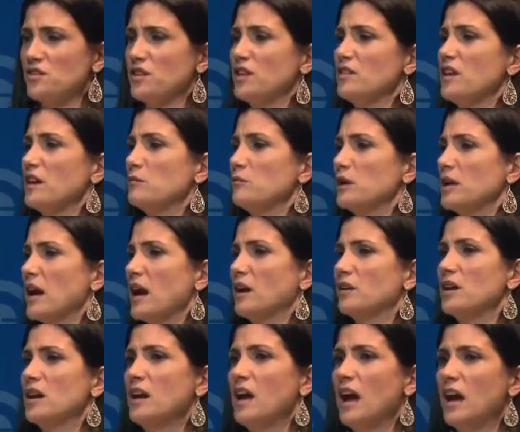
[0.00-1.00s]
Then they went out
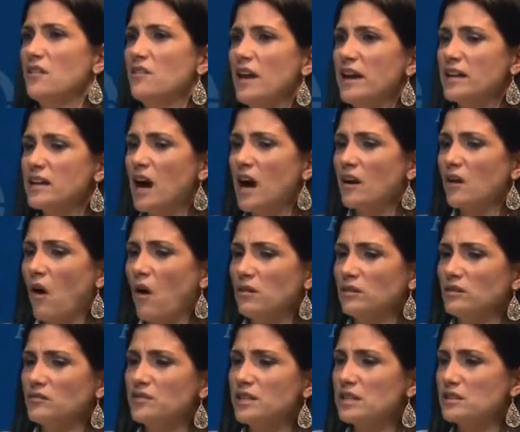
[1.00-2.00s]
and they got all
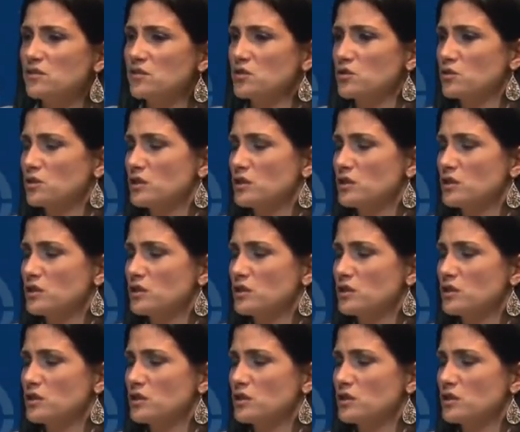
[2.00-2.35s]
of these